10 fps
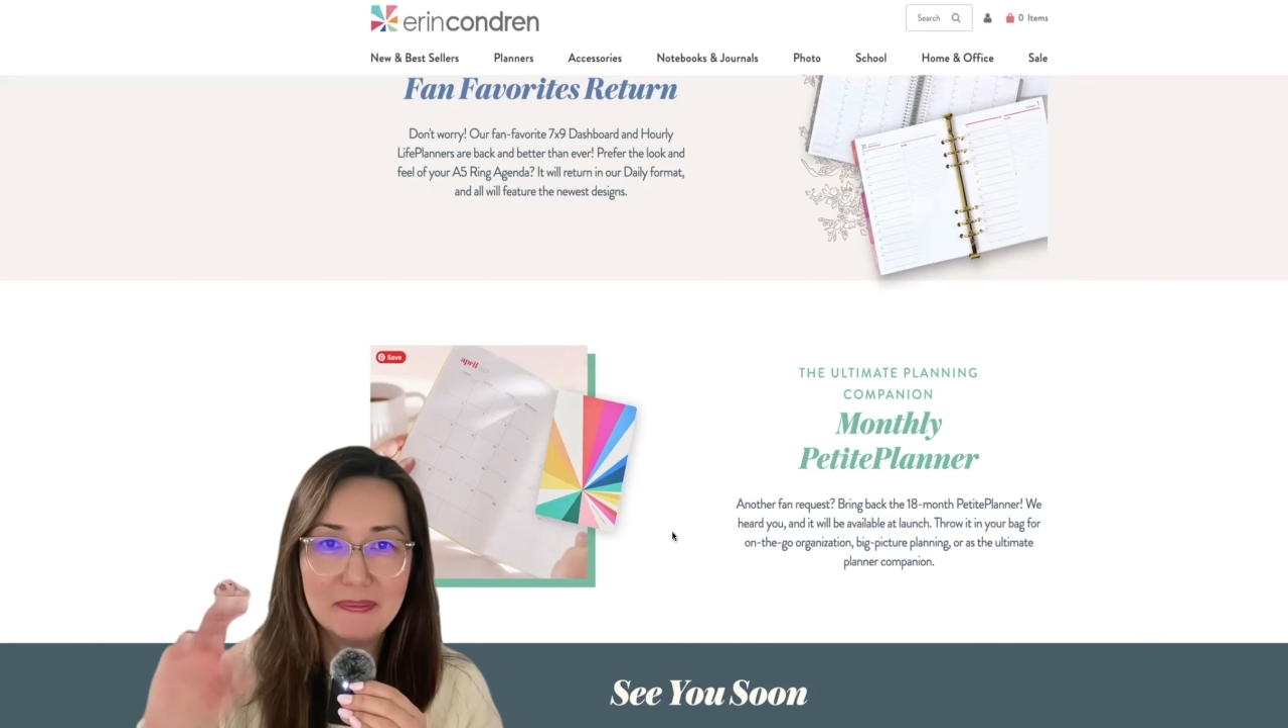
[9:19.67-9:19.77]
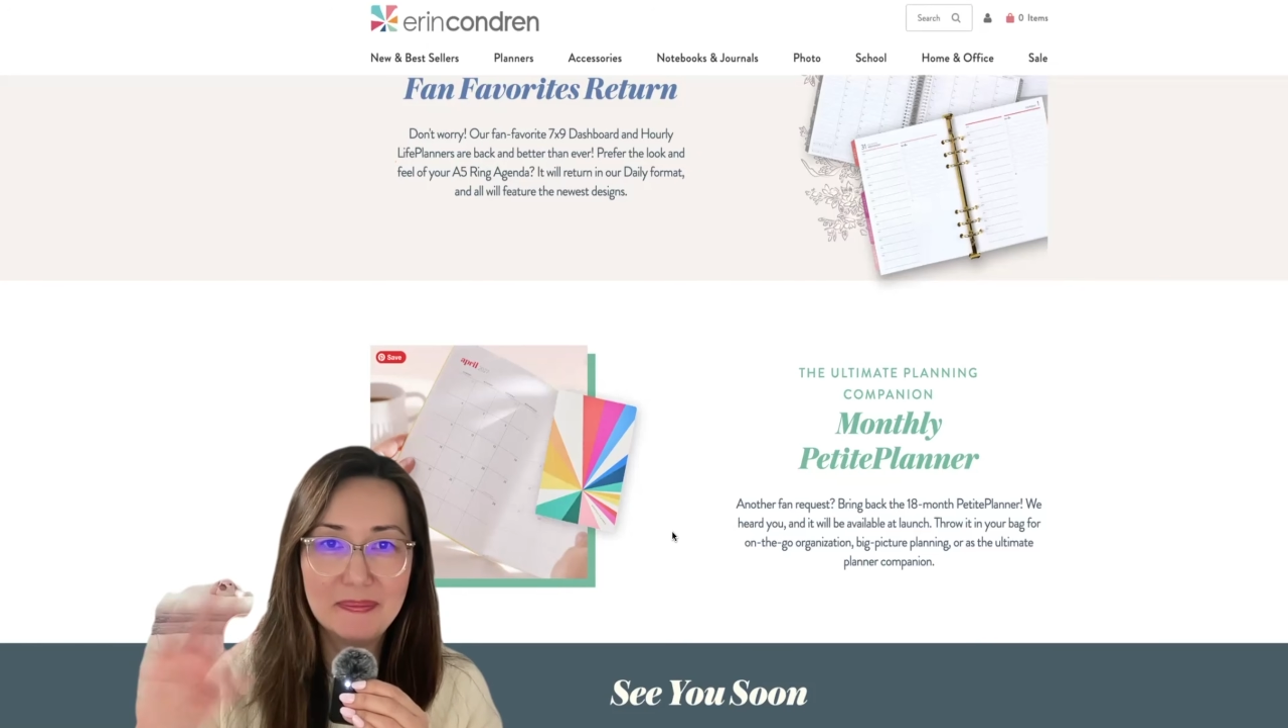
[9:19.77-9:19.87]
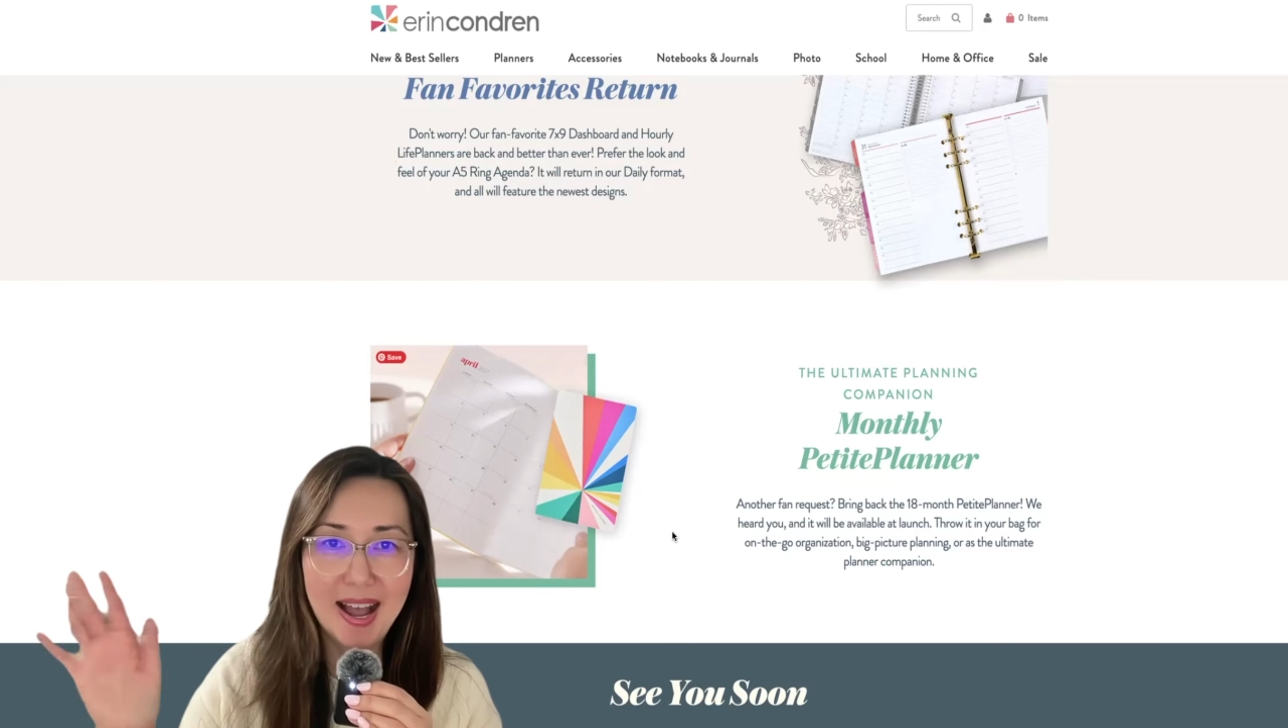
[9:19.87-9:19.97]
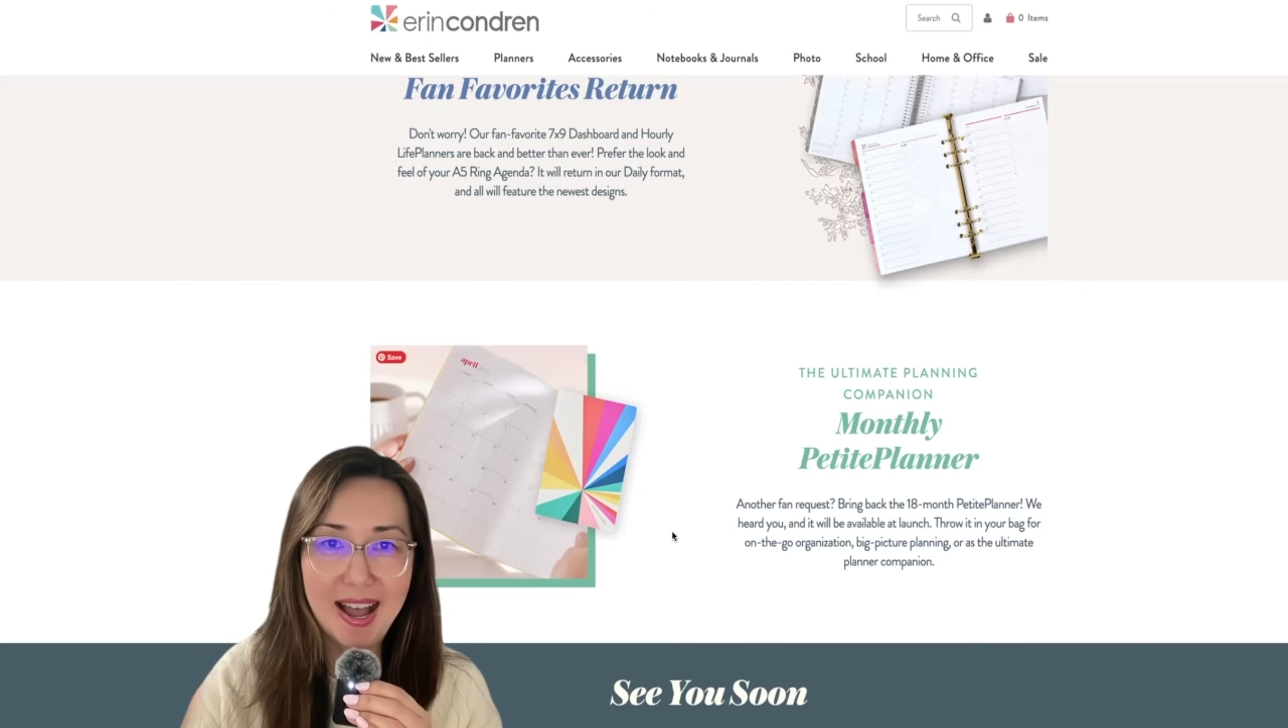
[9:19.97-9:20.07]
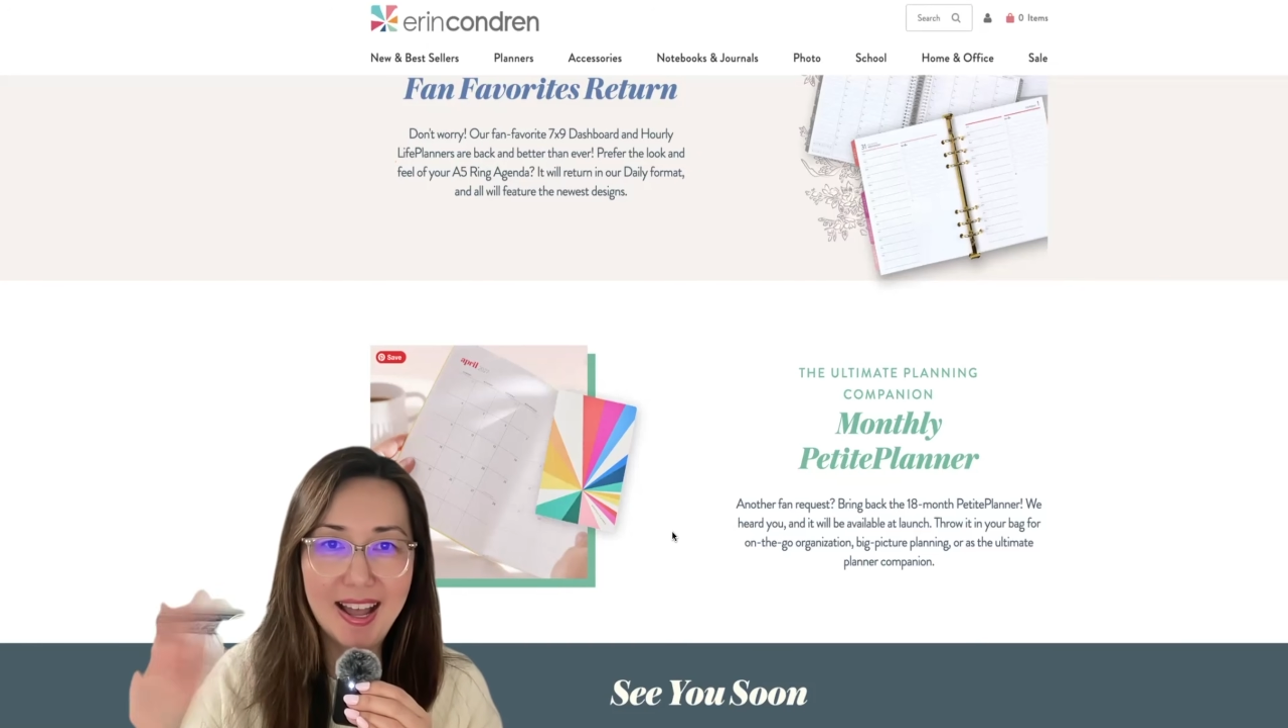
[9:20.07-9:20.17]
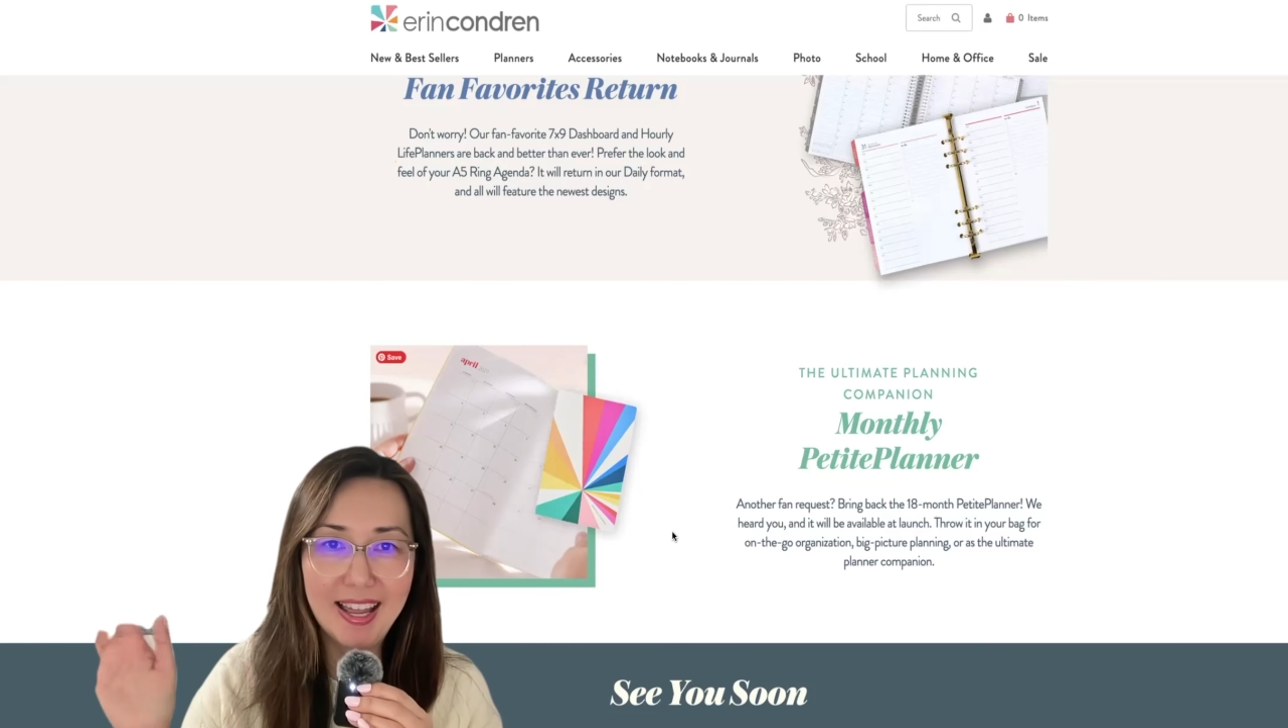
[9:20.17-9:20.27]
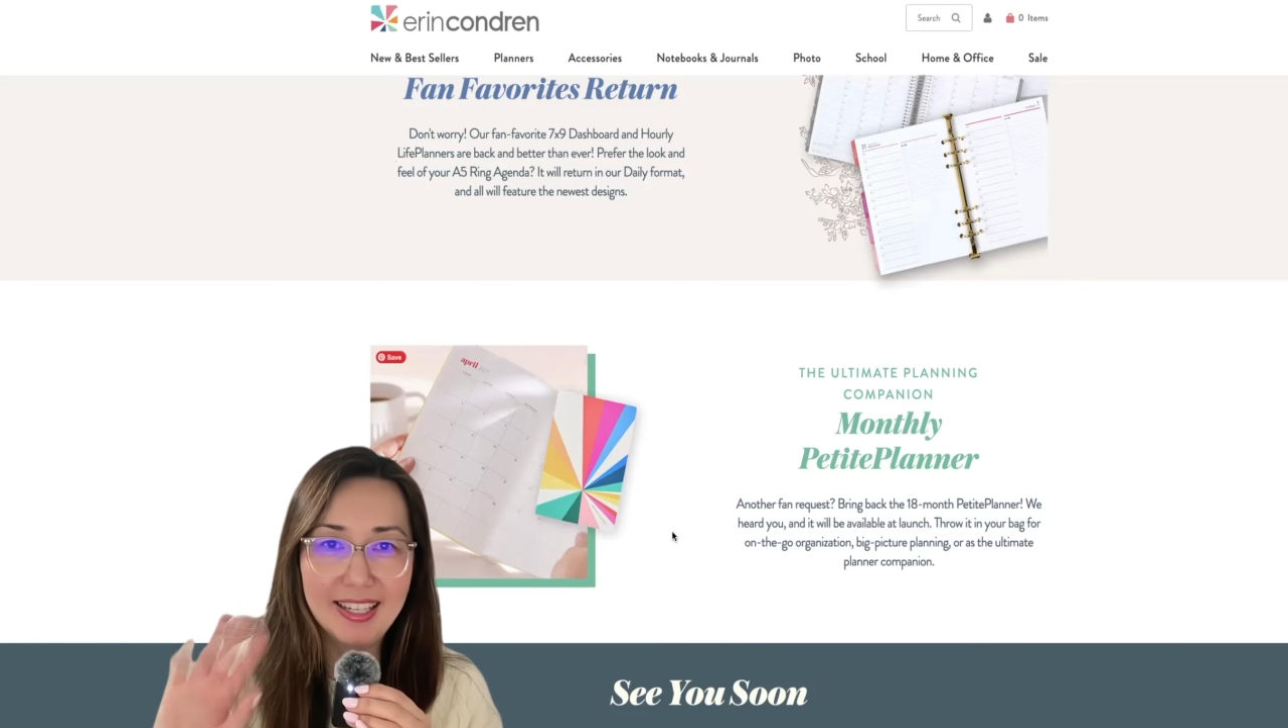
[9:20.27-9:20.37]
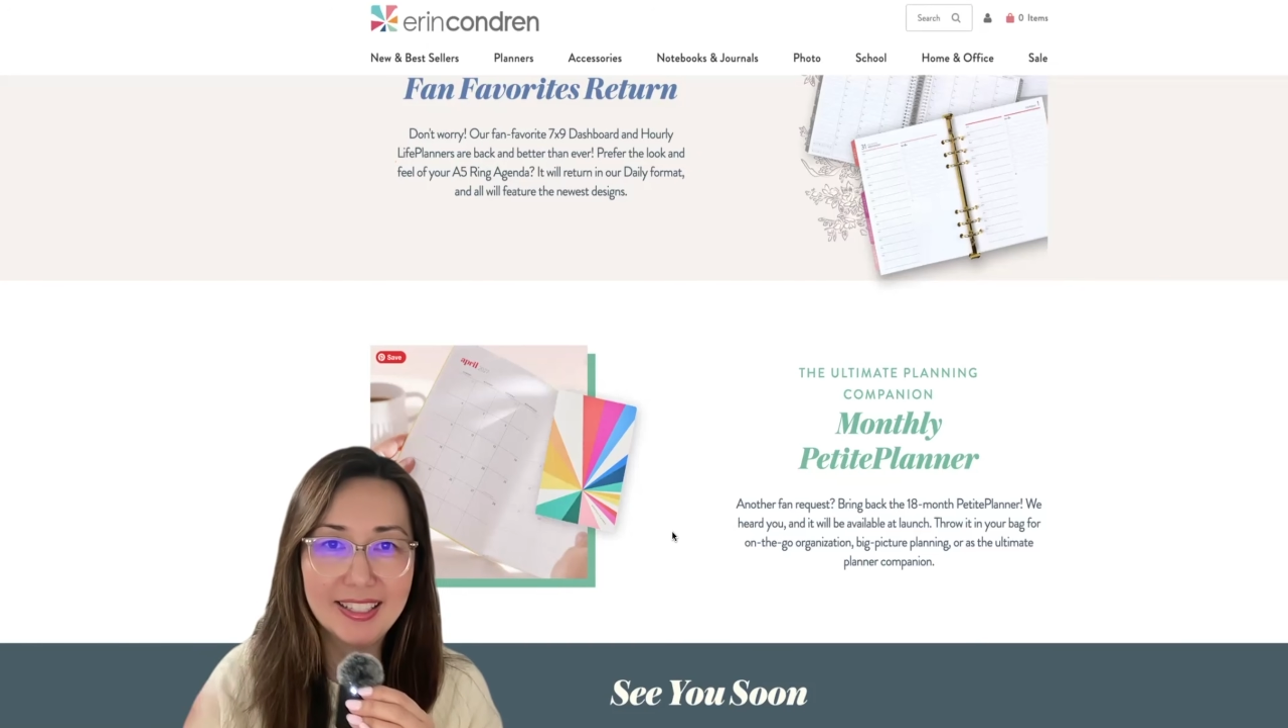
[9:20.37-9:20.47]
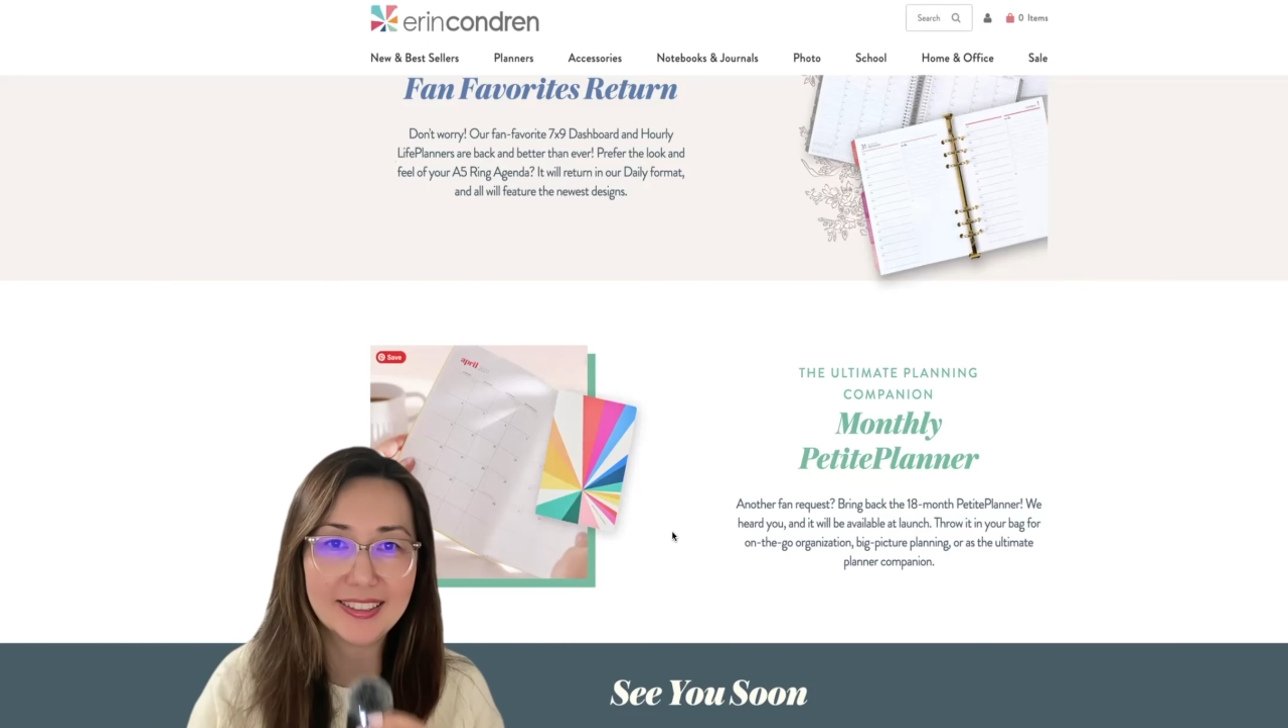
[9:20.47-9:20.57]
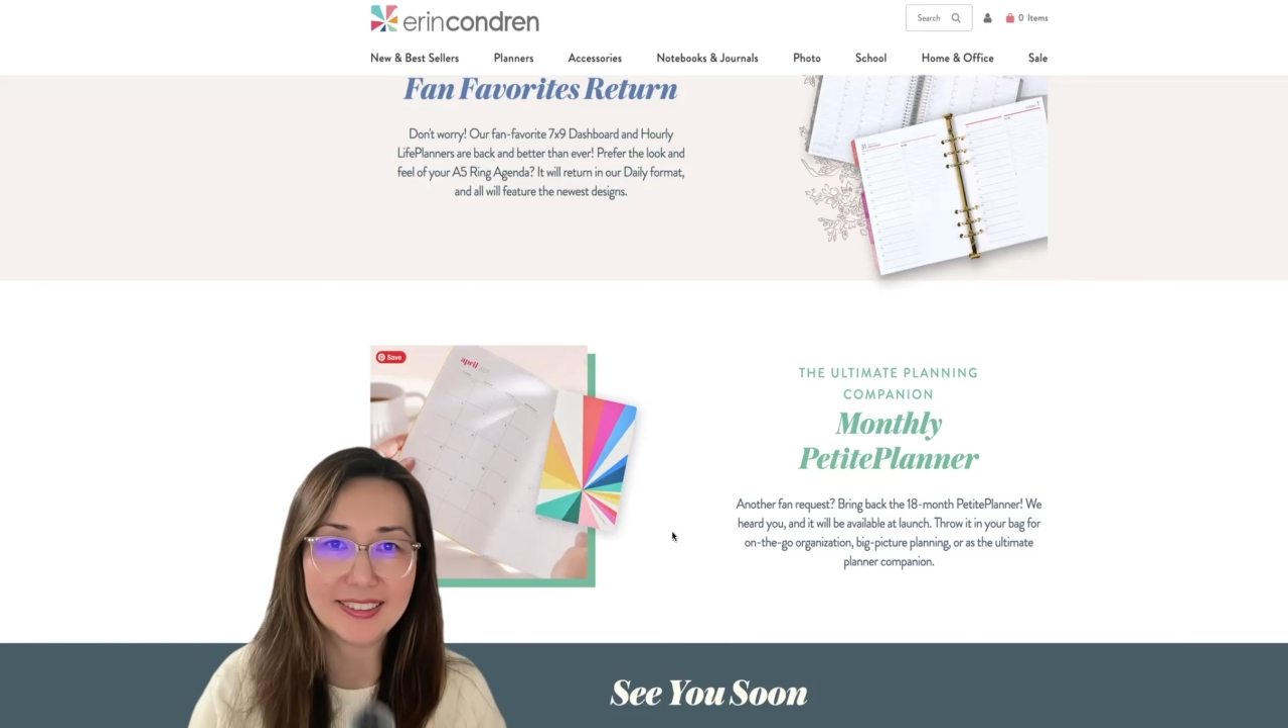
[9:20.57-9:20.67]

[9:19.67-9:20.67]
Bye.